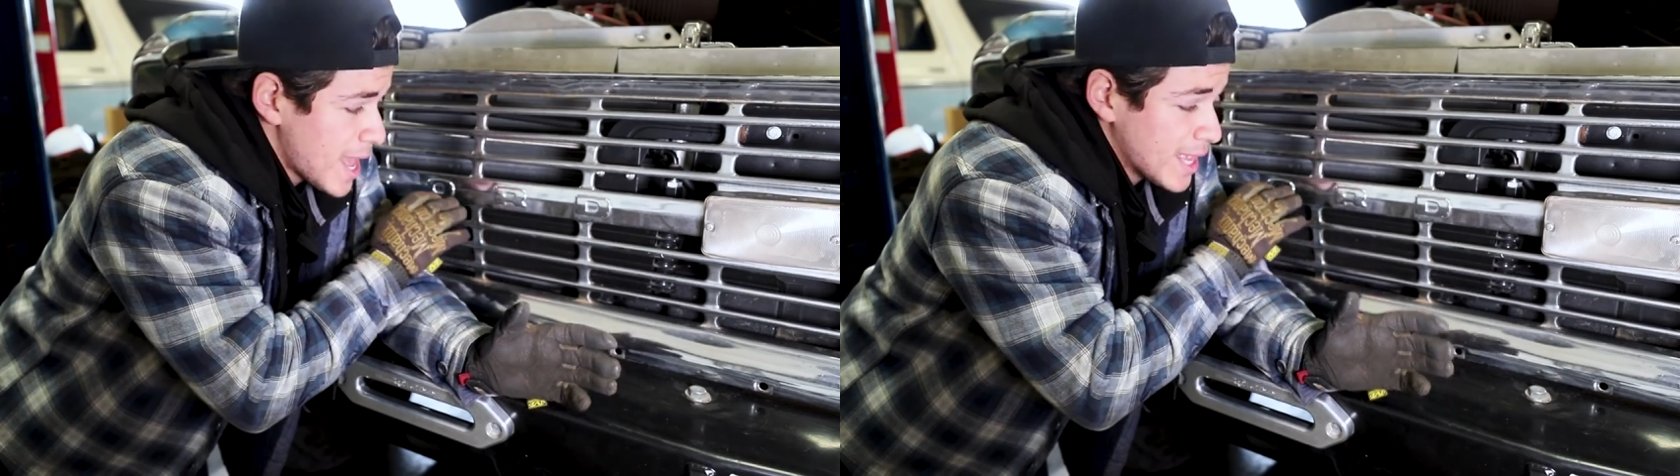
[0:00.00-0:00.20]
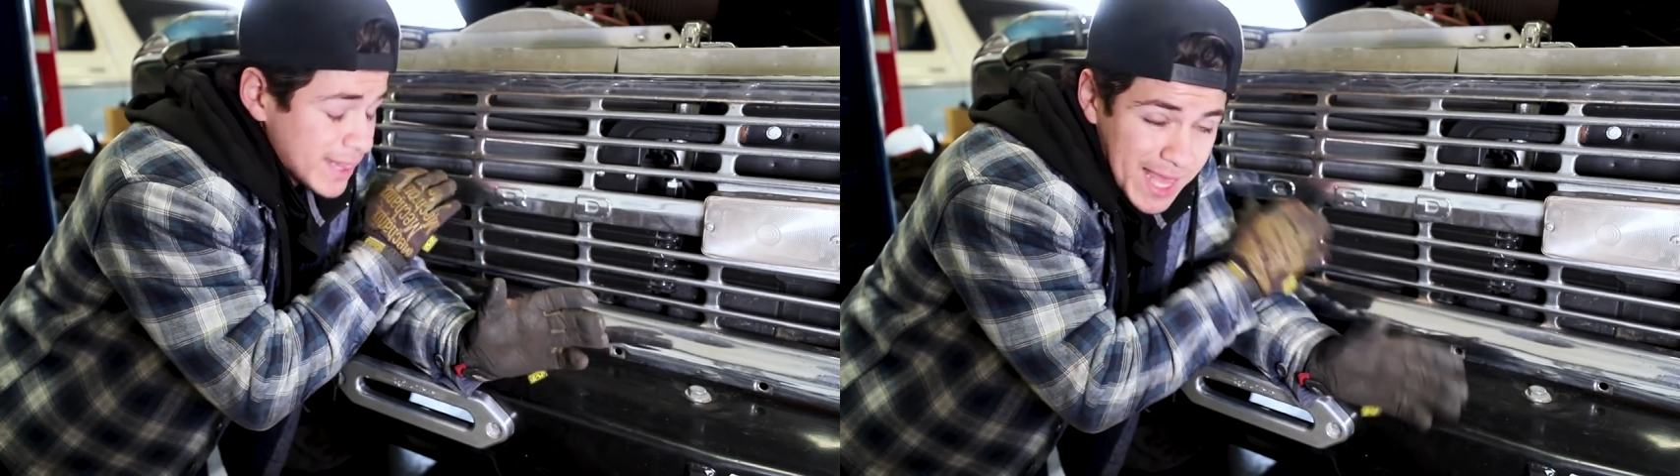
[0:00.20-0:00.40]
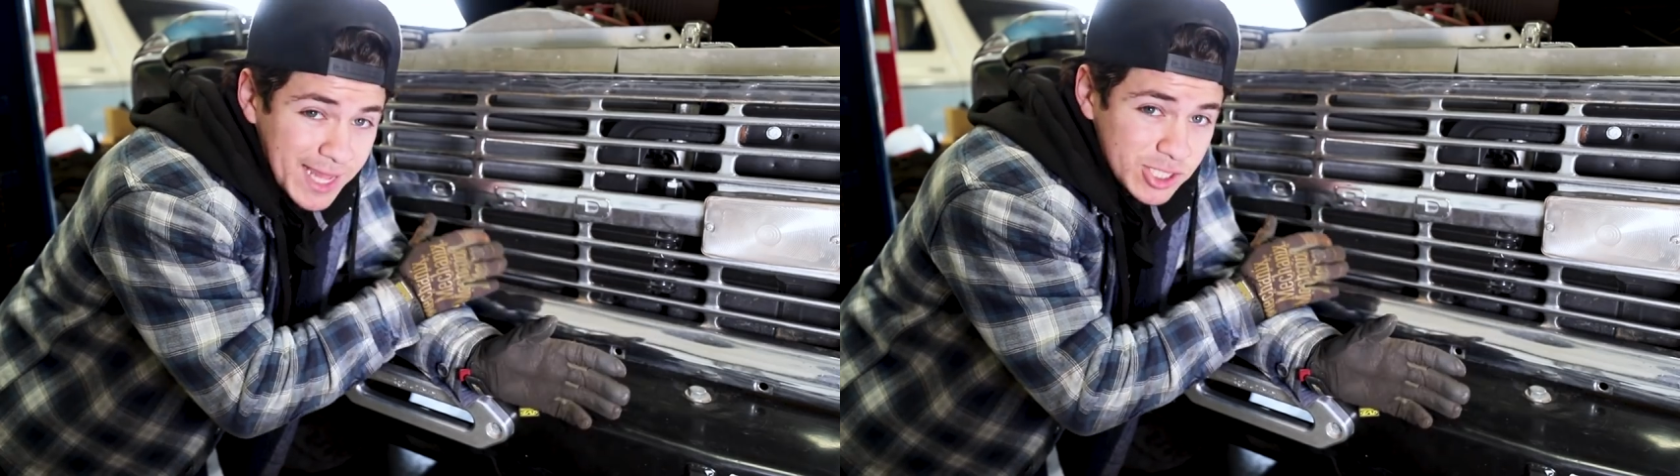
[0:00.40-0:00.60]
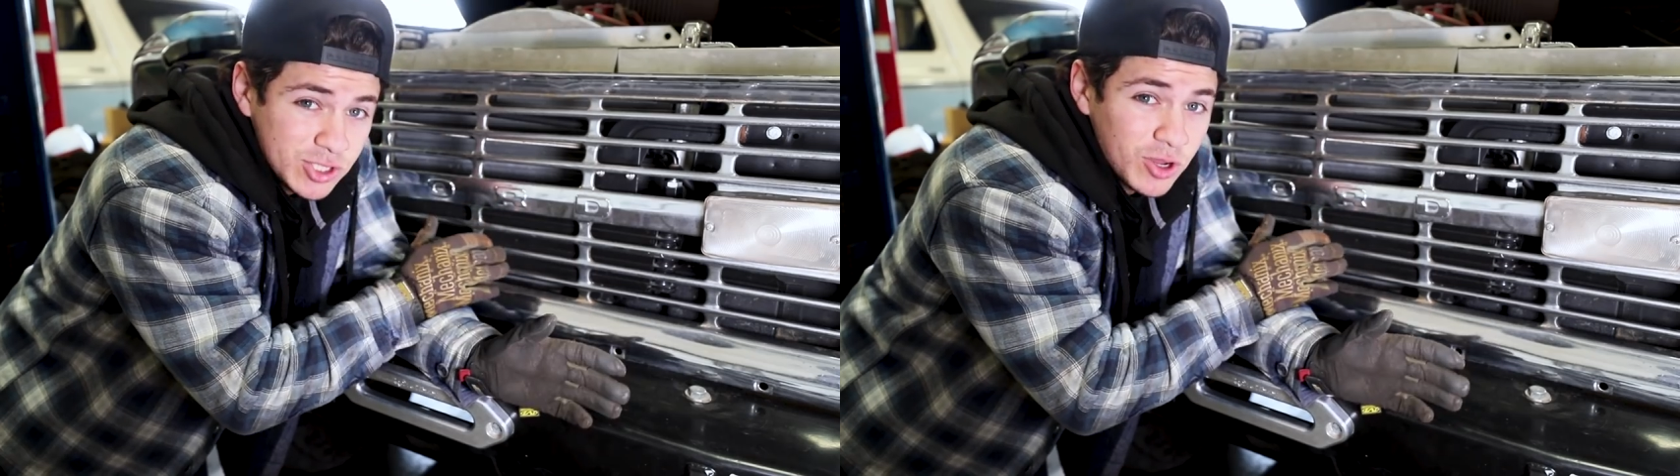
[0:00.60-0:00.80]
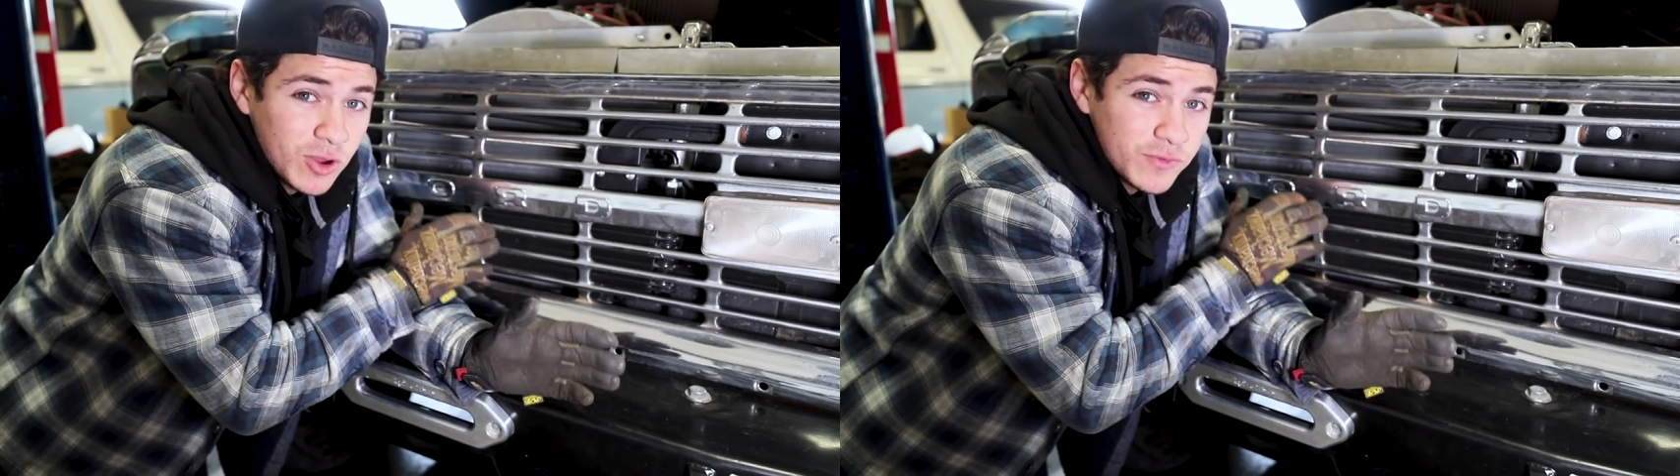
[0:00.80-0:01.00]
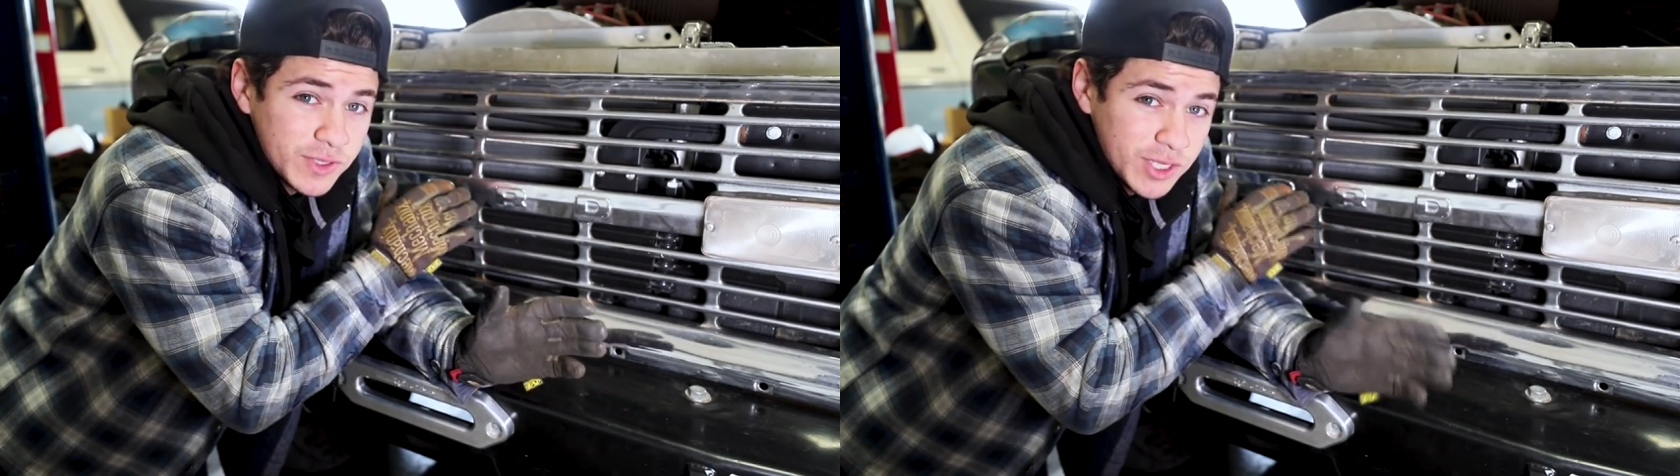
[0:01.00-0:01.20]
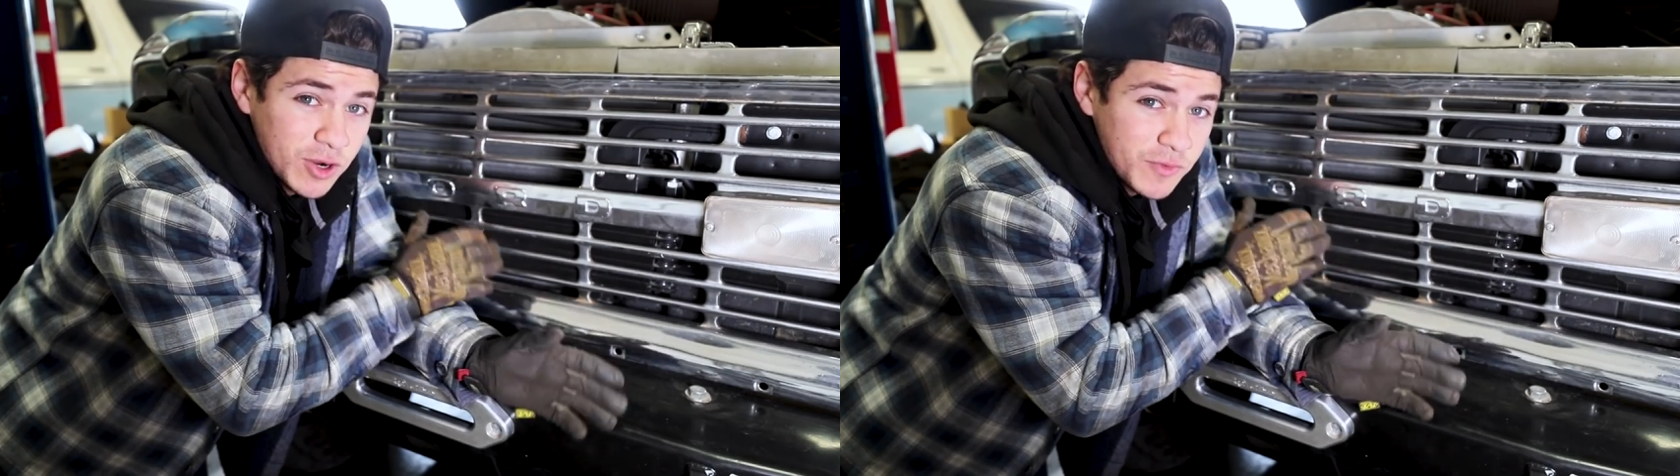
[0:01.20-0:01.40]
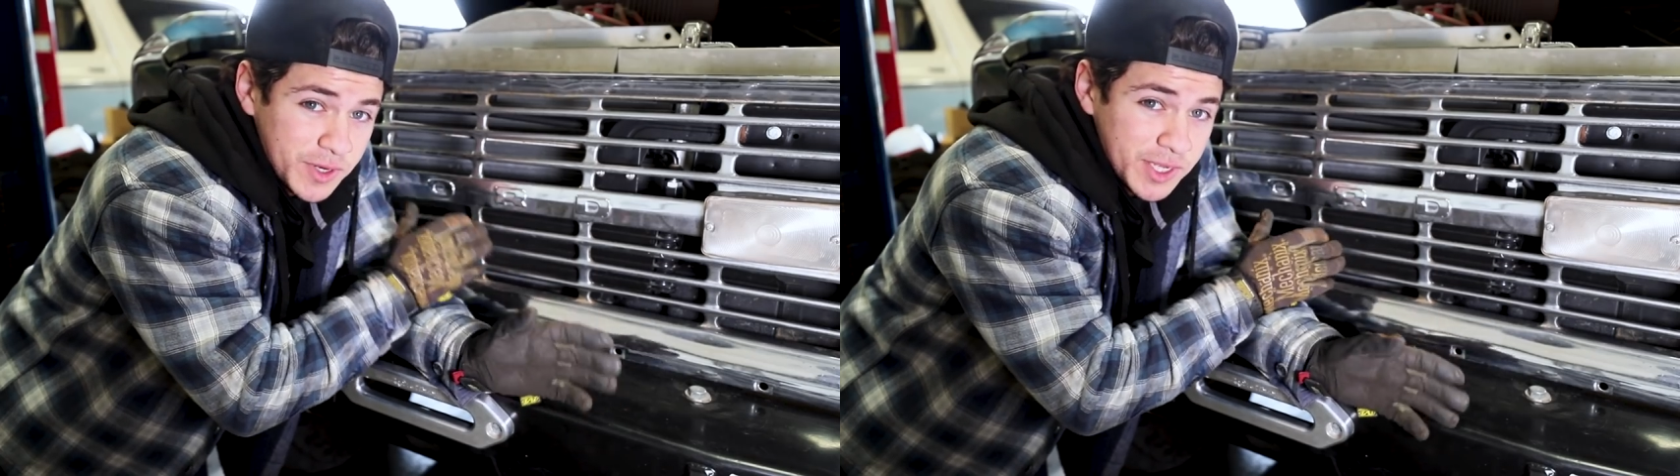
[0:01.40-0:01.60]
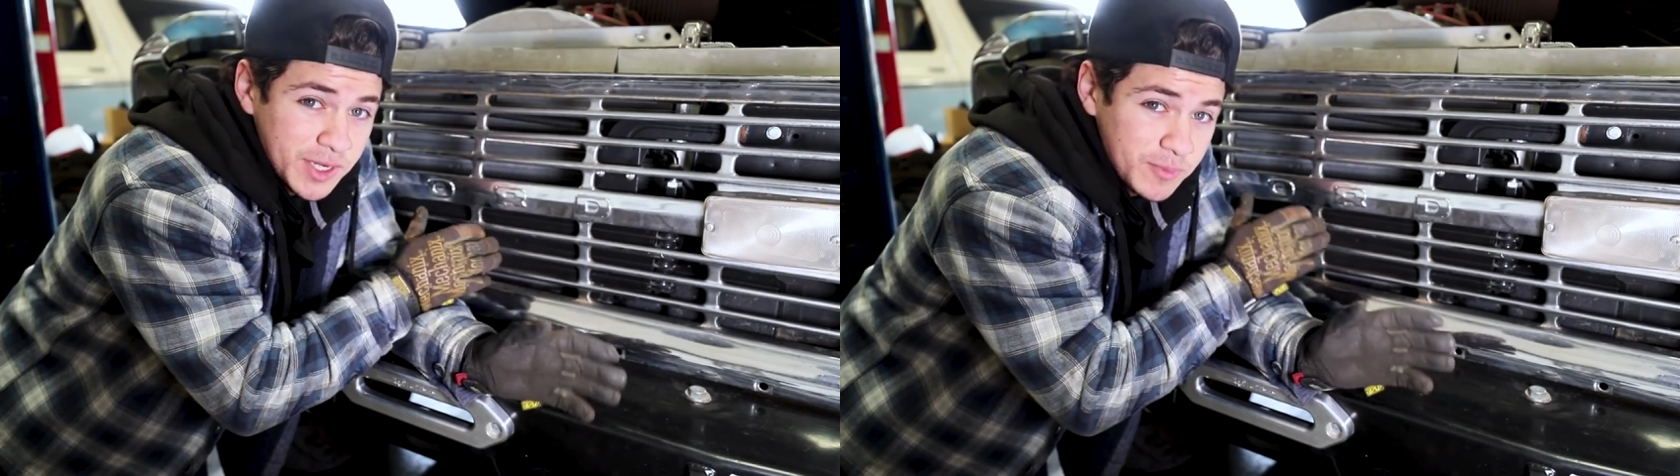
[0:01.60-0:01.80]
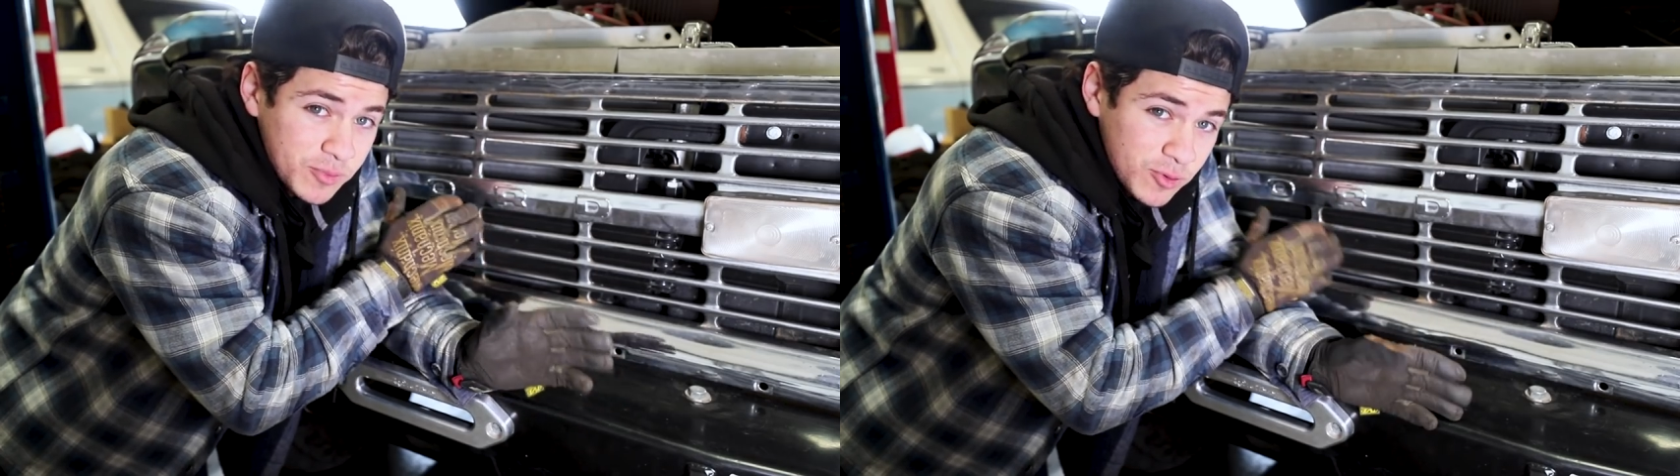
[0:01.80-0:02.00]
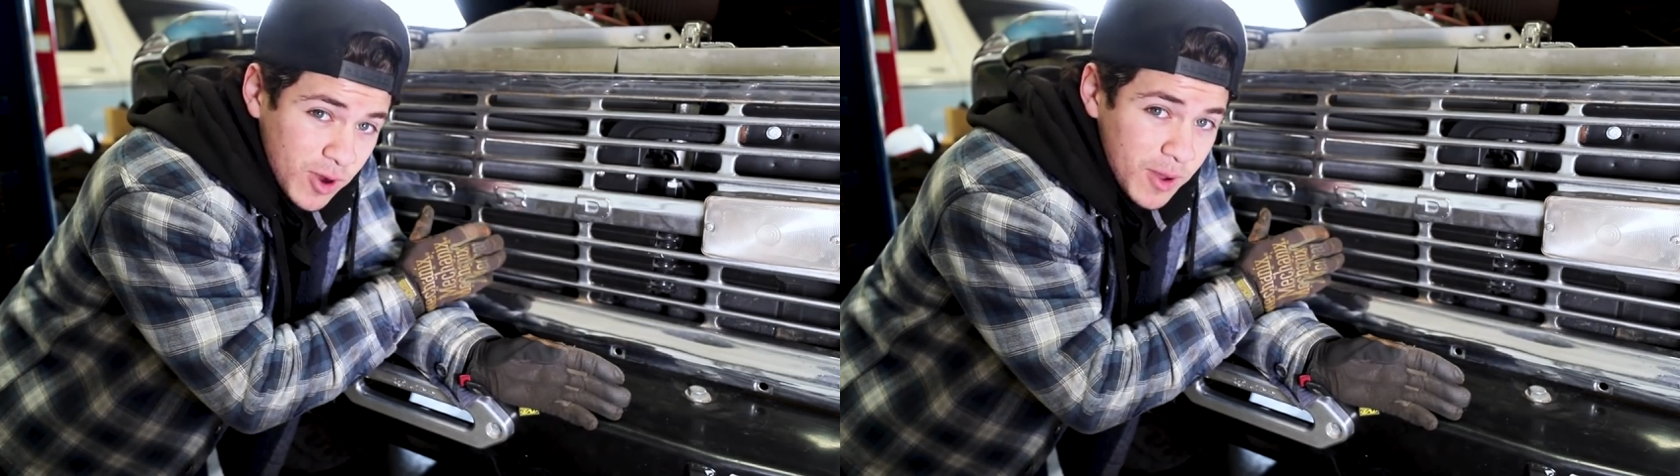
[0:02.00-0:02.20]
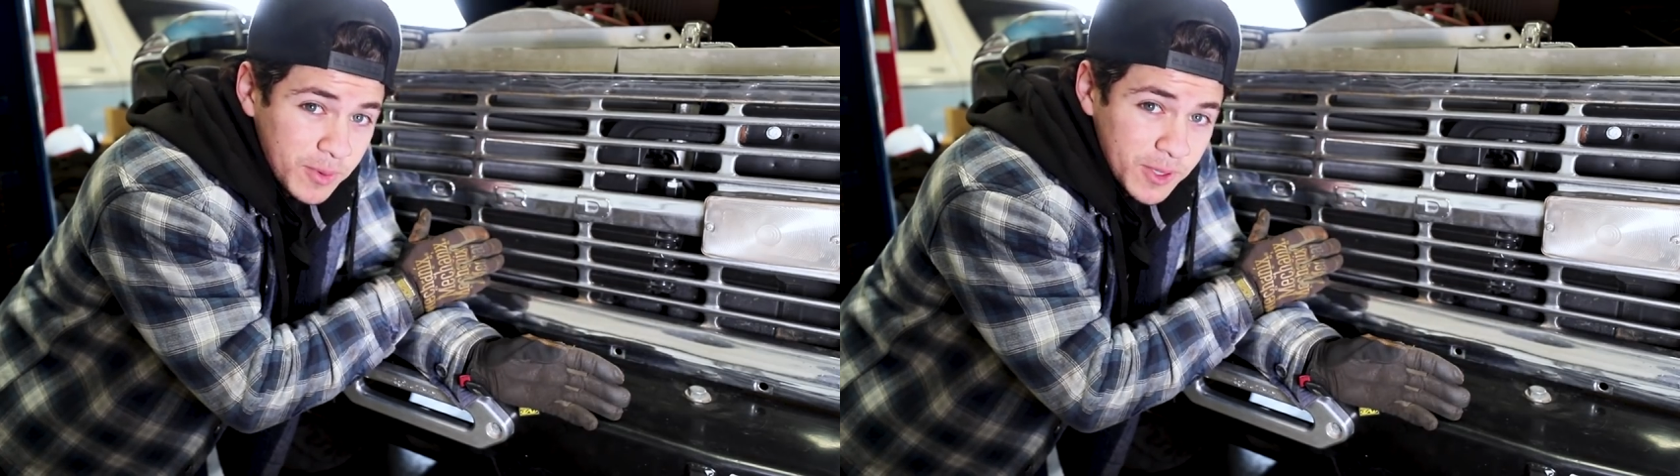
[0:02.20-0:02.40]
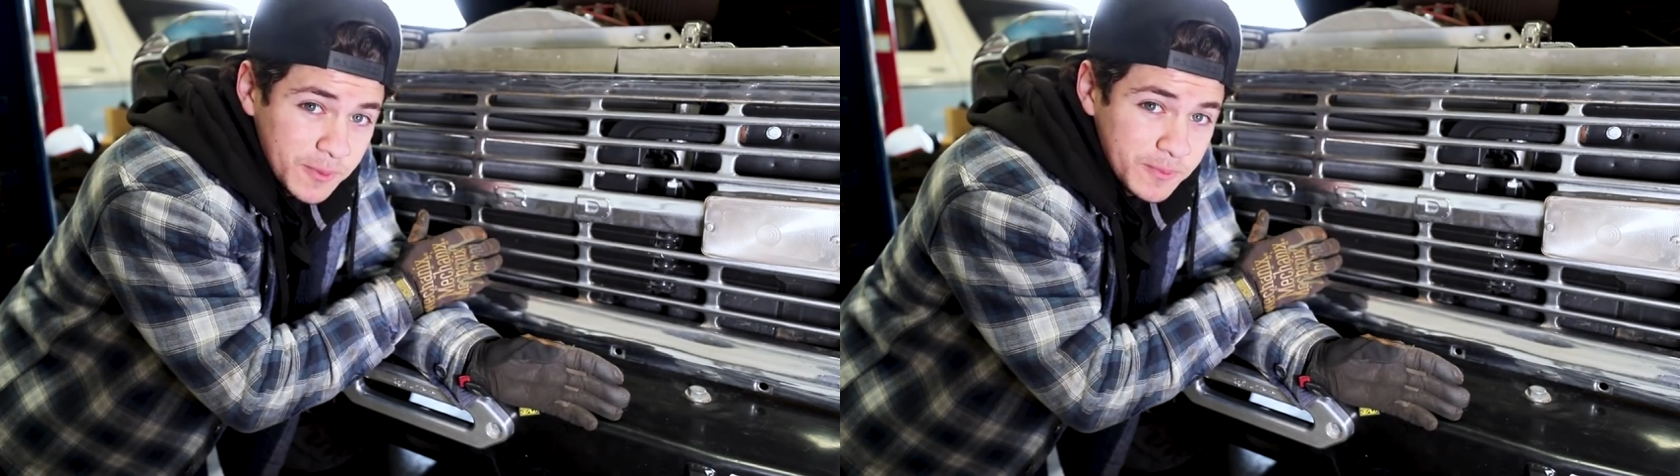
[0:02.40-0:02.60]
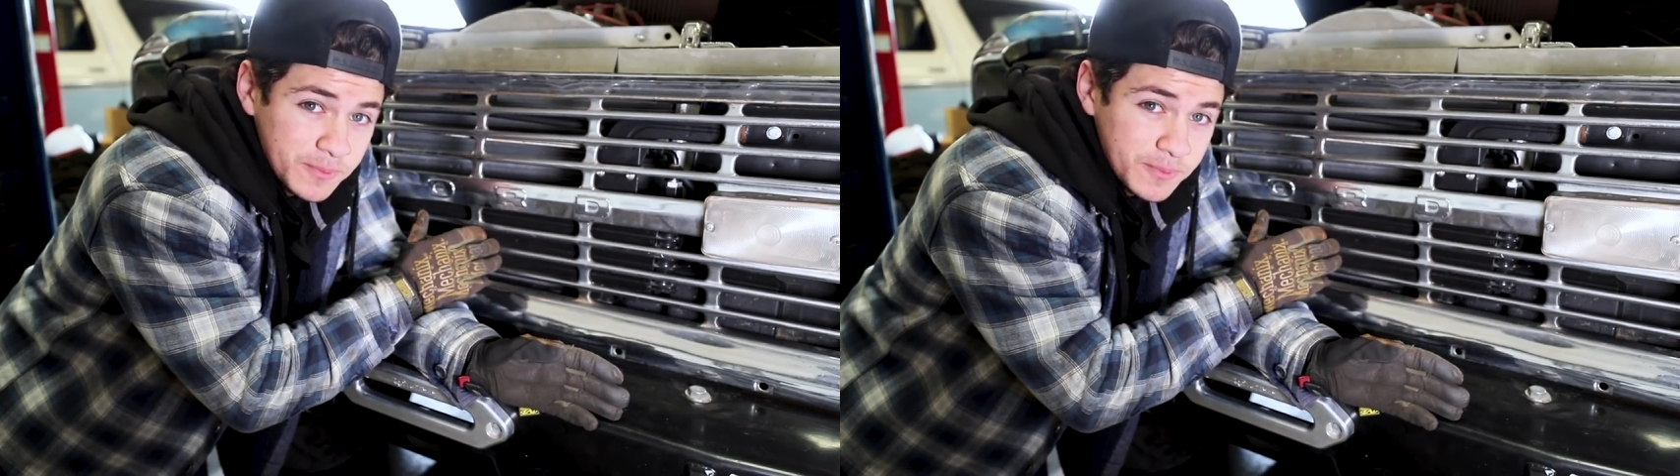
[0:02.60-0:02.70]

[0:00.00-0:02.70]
And that solved the overheating problem.